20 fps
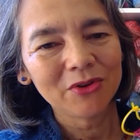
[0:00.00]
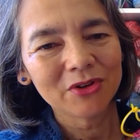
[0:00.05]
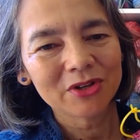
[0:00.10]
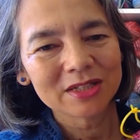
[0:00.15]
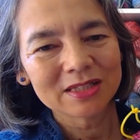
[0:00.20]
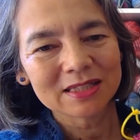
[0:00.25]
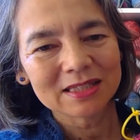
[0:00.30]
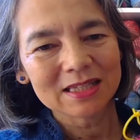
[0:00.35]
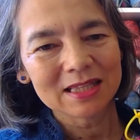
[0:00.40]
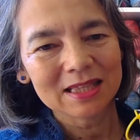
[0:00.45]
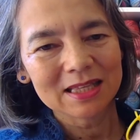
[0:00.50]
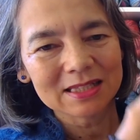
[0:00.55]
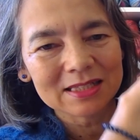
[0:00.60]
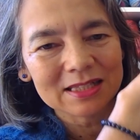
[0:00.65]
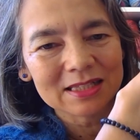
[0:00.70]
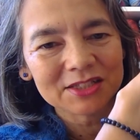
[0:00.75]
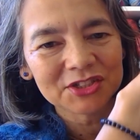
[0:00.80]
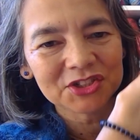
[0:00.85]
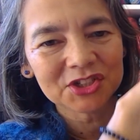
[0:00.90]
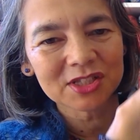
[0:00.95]
you can see this
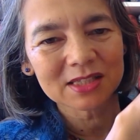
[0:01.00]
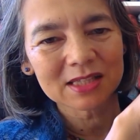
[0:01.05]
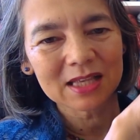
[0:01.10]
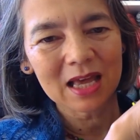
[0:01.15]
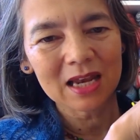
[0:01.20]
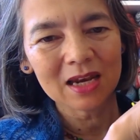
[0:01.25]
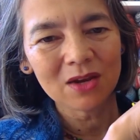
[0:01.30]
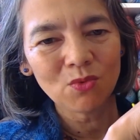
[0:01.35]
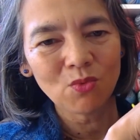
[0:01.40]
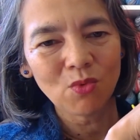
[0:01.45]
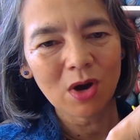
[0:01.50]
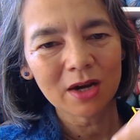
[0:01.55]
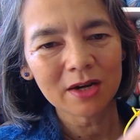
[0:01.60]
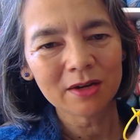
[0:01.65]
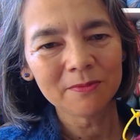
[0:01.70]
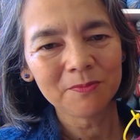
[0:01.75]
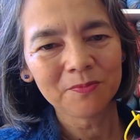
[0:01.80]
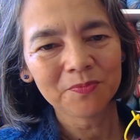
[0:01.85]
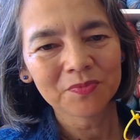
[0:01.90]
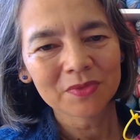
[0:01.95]
is just color
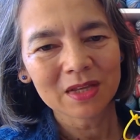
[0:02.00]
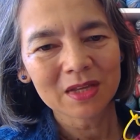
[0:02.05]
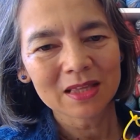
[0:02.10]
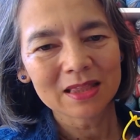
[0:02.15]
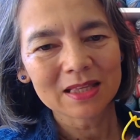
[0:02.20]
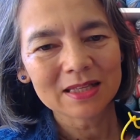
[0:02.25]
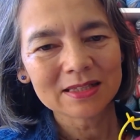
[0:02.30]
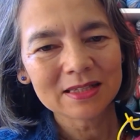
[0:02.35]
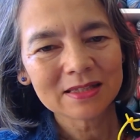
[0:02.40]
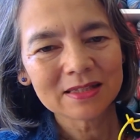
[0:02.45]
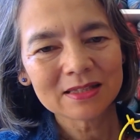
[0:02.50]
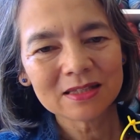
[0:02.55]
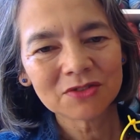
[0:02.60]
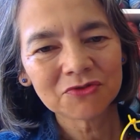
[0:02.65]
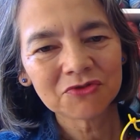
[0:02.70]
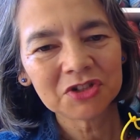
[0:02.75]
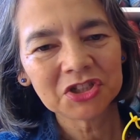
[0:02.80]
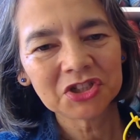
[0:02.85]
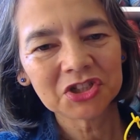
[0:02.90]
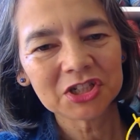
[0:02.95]
one. This is the
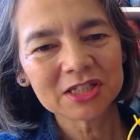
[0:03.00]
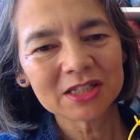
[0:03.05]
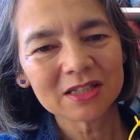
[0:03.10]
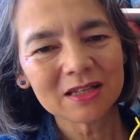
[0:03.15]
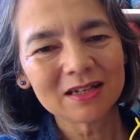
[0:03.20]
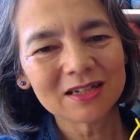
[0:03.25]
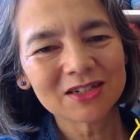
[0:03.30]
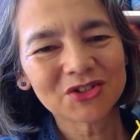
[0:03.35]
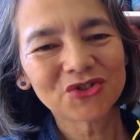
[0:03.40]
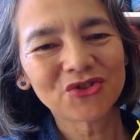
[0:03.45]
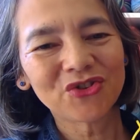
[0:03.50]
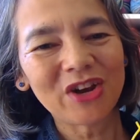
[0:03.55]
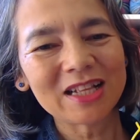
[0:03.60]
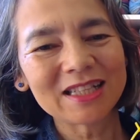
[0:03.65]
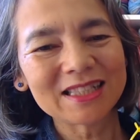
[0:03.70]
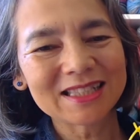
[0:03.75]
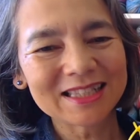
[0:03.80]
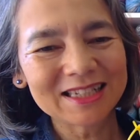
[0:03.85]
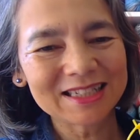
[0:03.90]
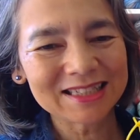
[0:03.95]

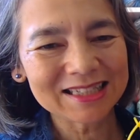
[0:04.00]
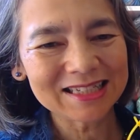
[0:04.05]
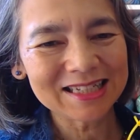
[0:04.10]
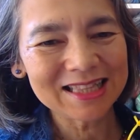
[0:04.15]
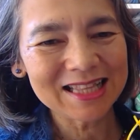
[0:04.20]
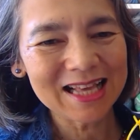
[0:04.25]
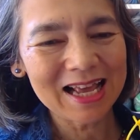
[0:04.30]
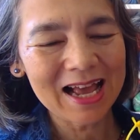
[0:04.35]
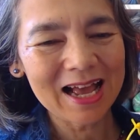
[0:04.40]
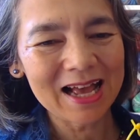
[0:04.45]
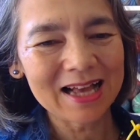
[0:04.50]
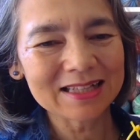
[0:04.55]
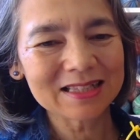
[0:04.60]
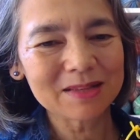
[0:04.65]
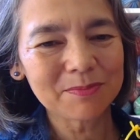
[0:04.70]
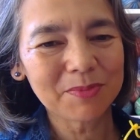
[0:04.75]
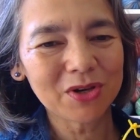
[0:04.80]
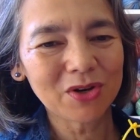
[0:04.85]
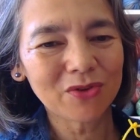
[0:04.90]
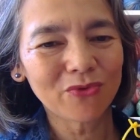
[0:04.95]
transition that has
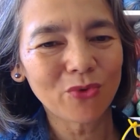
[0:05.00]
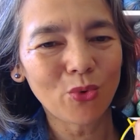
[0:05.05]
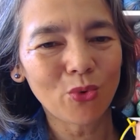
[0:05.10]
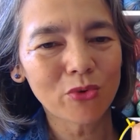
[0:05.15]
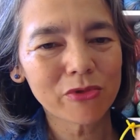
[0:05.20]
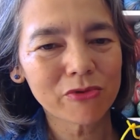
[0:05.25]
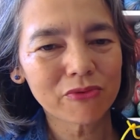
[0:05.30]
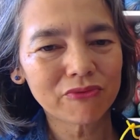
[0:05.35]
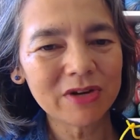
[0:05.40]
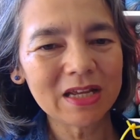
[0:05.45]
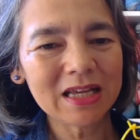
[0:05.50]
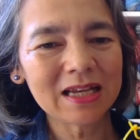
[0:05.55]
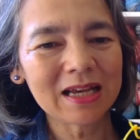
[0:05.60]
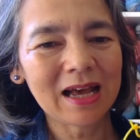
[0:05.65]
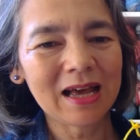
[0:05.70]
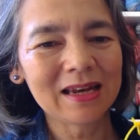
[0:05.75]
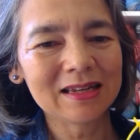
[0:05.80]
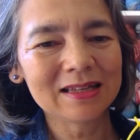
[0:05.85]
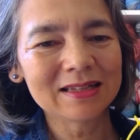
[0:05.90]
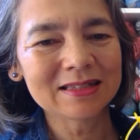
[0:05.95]
a bit of all three
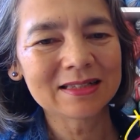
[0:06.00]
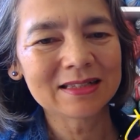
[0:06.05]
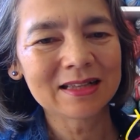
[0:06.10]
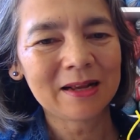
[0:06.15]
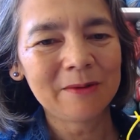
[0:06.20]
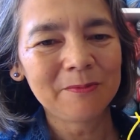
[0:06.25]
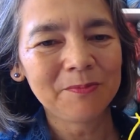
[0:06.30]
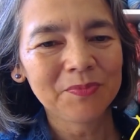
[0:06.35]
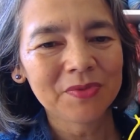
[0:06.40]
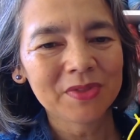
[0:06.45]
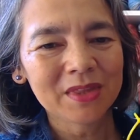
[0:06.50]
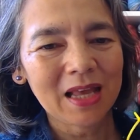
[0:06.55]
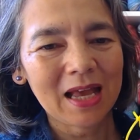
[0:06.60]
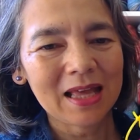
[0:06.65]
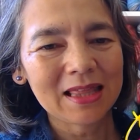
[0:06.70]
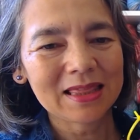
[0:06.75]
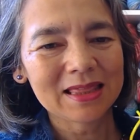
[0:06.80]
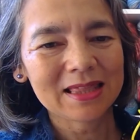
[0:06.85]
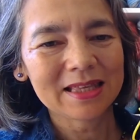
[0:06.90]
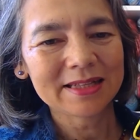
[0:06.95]
colors,
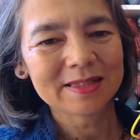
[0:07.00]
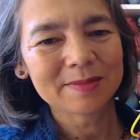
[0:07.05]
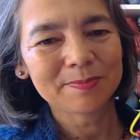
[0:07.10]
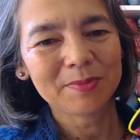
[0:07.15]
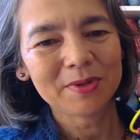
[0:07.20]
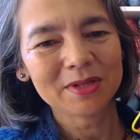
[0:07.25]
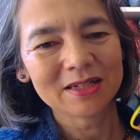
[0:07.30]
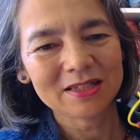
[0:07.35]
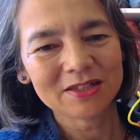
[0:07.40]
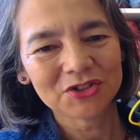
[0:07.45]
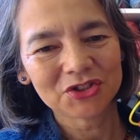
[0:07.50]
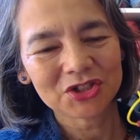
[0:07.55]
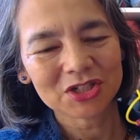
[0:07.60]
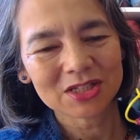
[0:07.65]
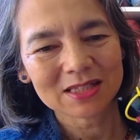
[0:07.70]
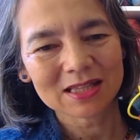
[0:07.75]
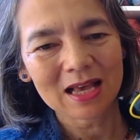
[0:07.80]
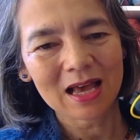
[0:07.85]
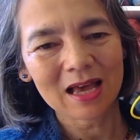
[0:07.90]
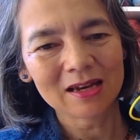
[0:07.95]
and this bit is
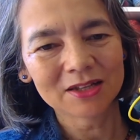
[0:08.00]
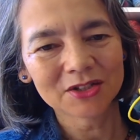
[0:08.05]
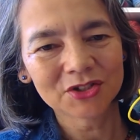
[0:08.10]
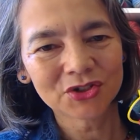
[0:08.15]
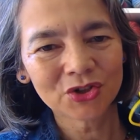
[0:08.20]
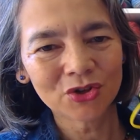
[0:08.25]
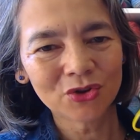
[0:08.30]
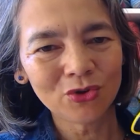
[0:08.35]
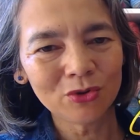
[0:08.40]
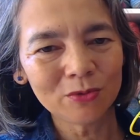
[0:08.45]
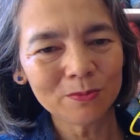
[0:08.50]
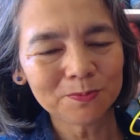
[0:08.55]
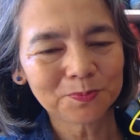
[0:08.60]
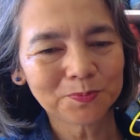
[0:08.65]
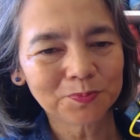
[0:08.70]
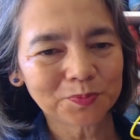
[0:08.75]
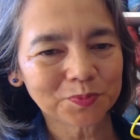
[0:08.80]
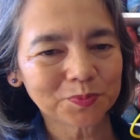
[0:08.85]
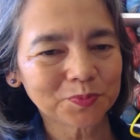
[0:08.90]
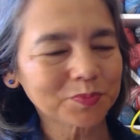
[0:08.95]
just color two.
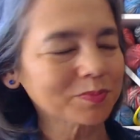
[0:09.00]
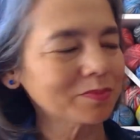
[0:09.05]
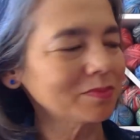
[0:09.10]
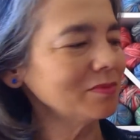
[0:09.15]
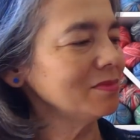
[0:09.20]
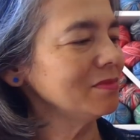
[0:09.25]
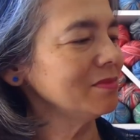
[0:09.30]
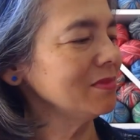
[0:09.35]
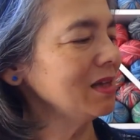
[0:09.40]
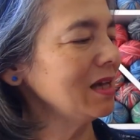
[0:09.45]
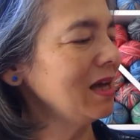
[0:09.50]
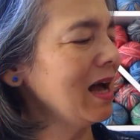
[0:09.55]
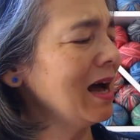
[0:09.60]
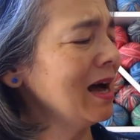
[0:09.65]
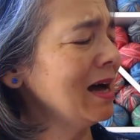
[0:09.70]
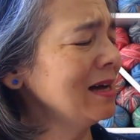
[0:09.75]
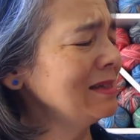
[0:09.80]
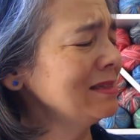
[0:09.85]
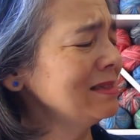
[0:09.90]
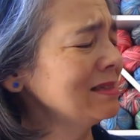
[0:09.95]

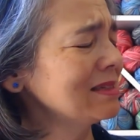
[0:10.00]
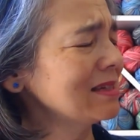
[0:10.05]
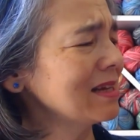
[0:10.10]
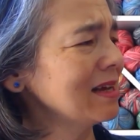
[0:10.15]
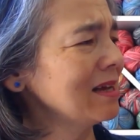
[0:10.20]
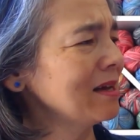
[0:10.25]
And